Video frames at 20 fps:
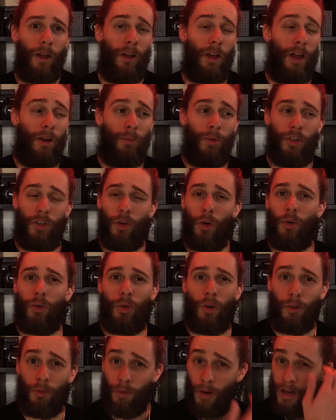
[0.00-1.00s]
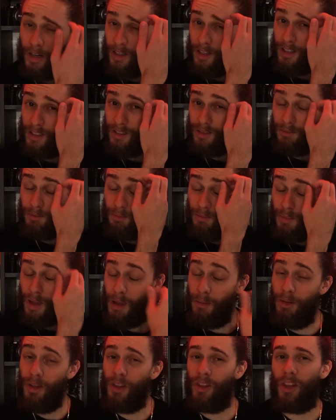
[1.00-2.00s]
and we show it to our friend, and
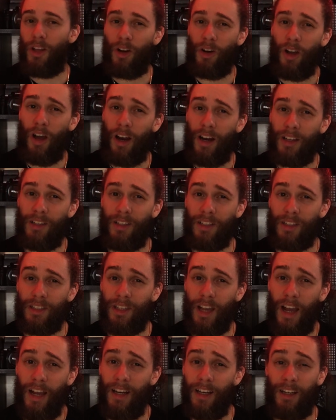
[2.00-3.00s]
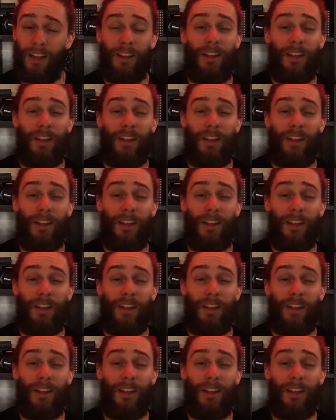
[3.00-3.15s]
maybe they're not as excited.